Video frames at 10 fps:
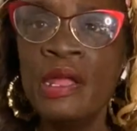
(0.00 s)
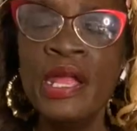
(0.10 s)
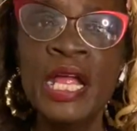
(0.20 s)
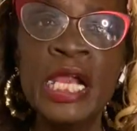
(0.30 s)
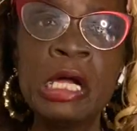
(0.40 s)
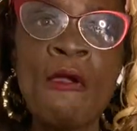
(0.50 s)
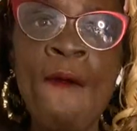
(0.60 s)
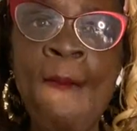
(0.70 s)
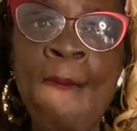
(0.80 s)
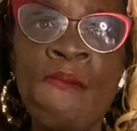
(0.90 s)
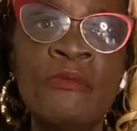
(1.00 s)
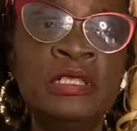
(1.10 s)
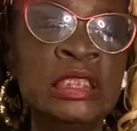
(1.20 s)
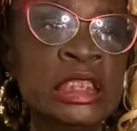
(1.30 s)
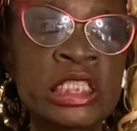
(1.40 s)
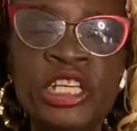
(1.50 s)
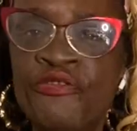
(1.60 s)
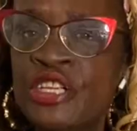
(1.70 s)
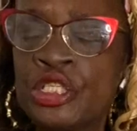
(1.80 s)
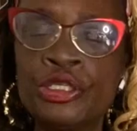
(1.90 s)
and um,
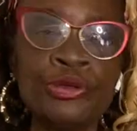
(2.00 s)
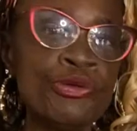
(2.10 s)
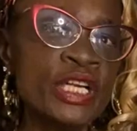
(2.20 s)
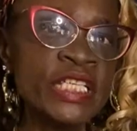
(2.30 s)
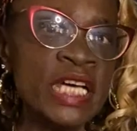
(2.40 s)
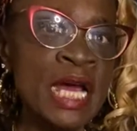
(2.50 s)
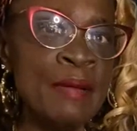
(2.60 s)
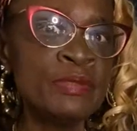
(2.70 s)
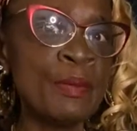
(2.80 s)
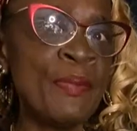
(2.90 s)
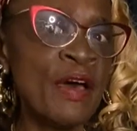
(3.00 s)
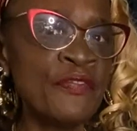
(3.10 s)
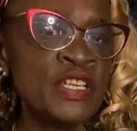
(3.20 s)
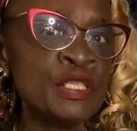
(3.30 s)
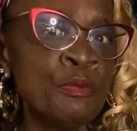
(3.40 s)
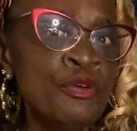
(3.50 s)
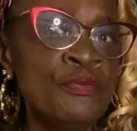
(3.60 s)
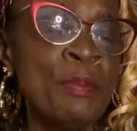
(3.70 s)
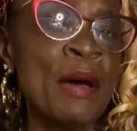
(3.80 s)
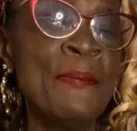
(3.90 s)
different story times about this mo
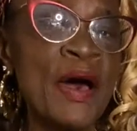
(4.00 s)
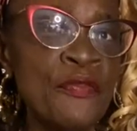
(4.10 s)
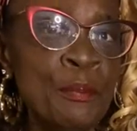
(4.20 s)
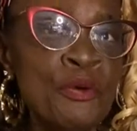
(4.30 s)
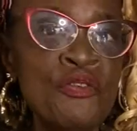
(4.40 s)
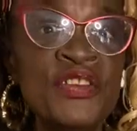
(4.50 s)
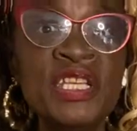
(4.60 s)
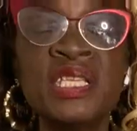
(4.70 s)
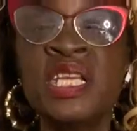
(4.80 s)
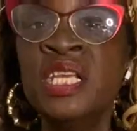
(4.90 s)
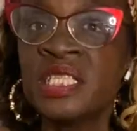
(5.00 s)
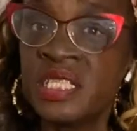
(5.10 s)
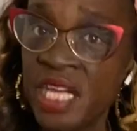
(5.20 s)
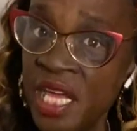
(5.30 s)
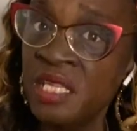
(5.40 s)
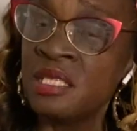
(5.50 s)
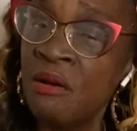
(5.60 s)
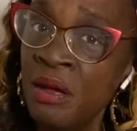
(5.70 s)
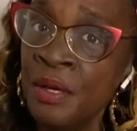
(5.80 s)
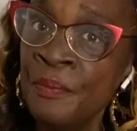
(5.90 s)
about the movies and his takes
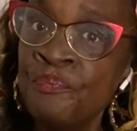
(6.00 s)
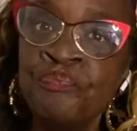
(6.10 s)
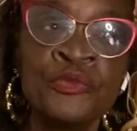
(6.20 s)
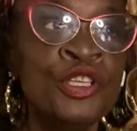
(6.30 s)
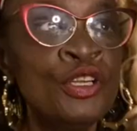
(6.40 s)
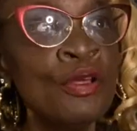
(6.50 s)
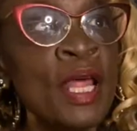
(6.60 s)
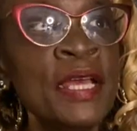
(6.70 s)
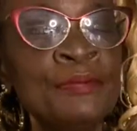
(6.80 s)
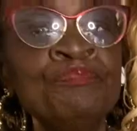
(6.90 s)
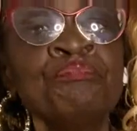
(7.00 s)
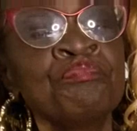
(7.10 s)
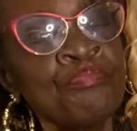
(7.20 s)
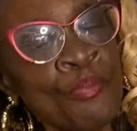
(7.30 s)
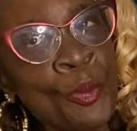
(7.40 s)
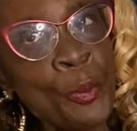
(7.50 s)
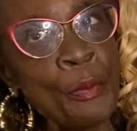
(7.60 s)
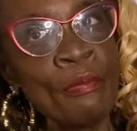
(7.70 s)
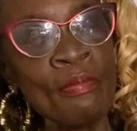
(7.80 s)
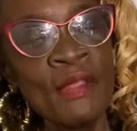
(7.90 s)
on them. You know, like, hmm,
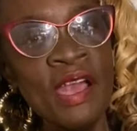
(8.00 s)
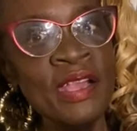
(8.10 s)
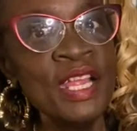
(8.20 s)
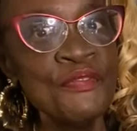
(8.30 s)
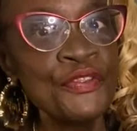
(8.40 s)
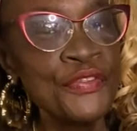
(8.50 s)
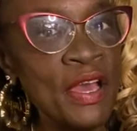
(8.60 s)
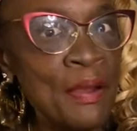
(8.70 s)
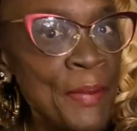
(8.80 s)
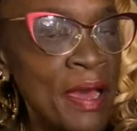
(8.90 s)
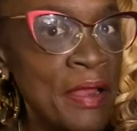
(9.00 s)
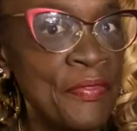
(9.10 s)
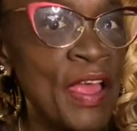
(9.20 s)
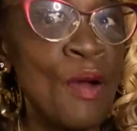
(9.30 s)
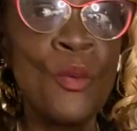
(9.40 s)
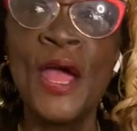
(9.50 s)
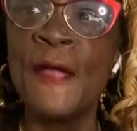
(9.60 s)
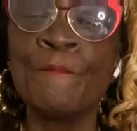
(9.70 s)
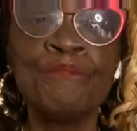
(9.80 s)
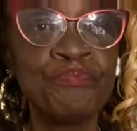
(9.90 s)
I never thought about it that way.
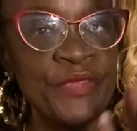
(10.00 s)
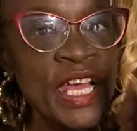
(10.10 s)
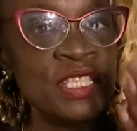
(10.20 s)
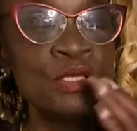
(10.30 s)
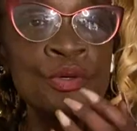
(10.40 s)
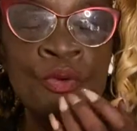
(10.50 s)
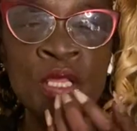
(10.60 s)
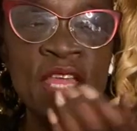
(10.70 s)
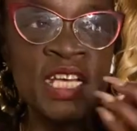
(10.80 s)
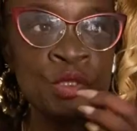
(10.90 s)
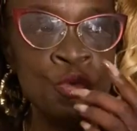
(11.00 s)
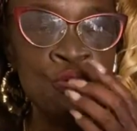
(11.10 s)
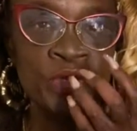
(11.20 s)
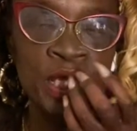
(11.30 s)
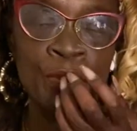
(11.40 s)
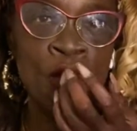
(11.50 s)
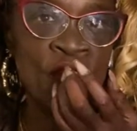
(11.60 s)
That's who we. That's who Debo